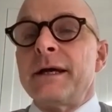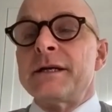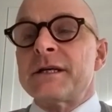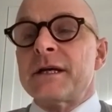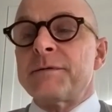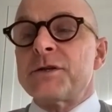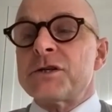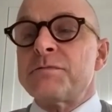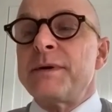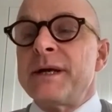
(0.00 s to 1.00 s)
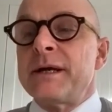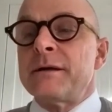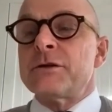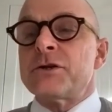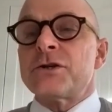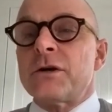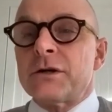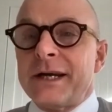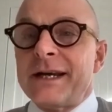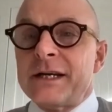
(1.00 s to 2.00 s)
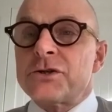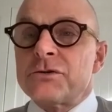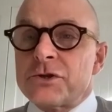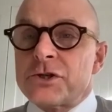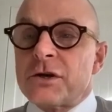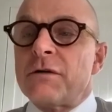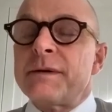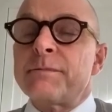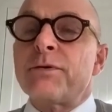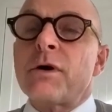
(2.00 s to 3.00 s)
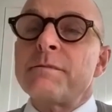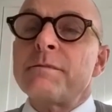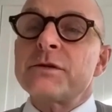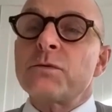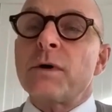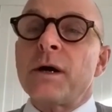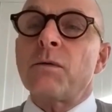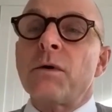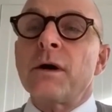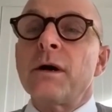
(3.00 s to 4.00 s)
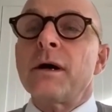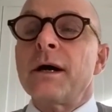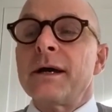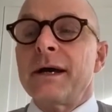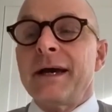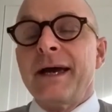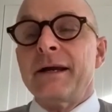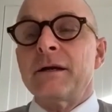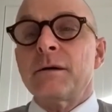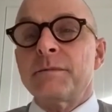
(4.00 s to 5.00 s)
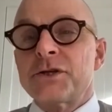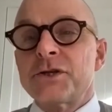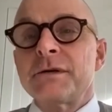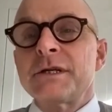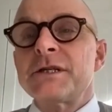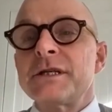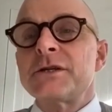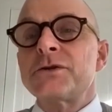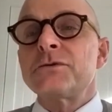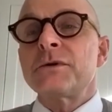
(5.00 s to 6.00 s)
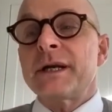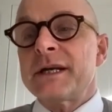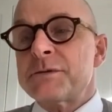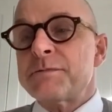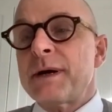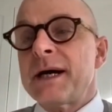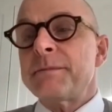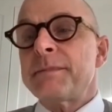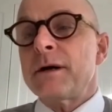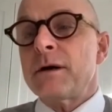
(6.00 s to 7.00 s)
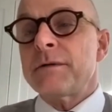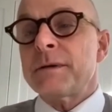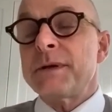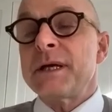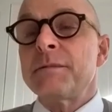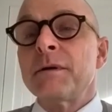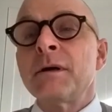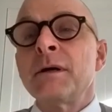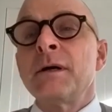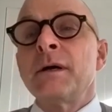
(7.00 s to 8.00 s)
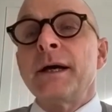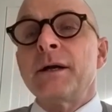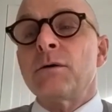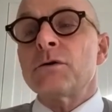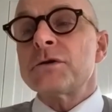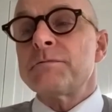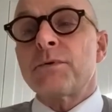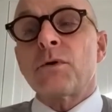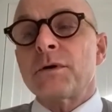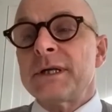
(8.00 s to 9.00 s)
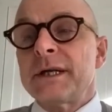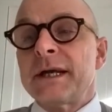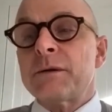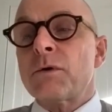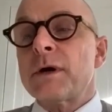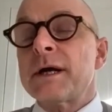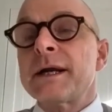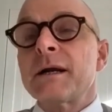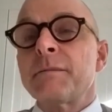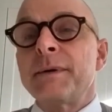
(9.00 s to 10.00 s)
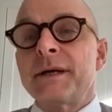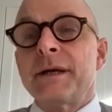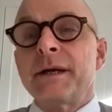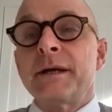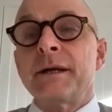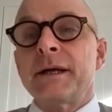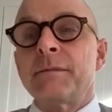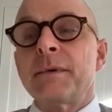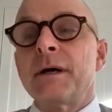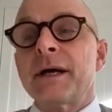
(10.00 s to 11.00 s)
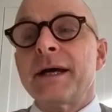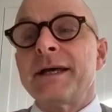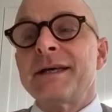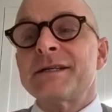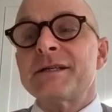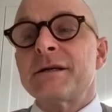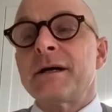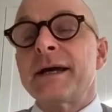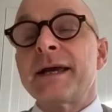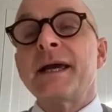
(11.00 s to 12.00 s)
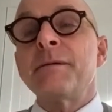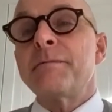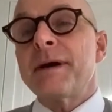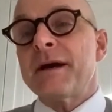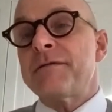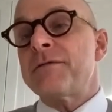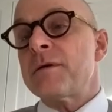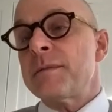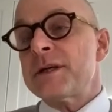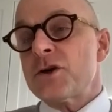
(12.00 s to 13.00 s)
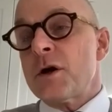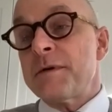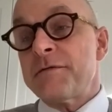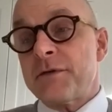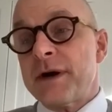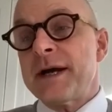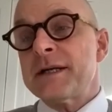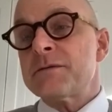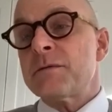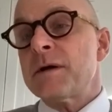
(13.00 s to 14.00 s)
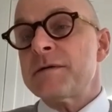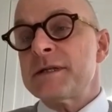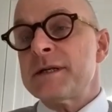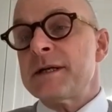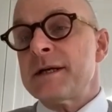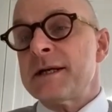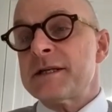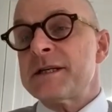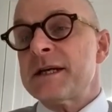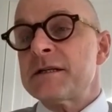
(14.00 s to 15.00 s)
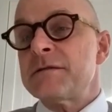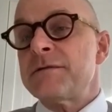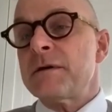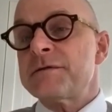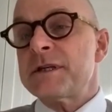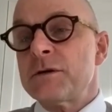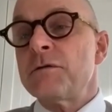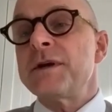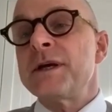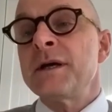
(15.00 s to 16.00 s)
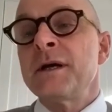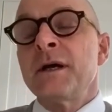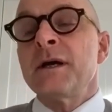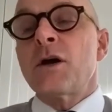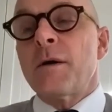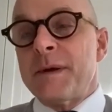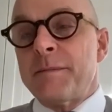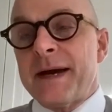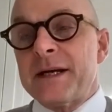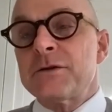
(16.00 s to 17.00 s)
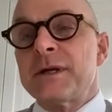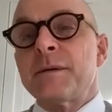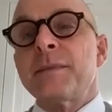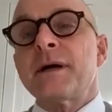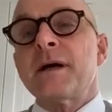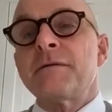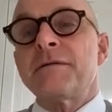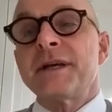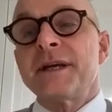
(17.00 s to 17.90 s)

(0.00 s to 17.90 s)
instead of just being sucked into solving problems where I were, I had an opportunity to get inspired by other people and also broaden the network a little bit in Denmark, as I came back from a job in France where I was an executive of Sanofi. Coming back to Denmark after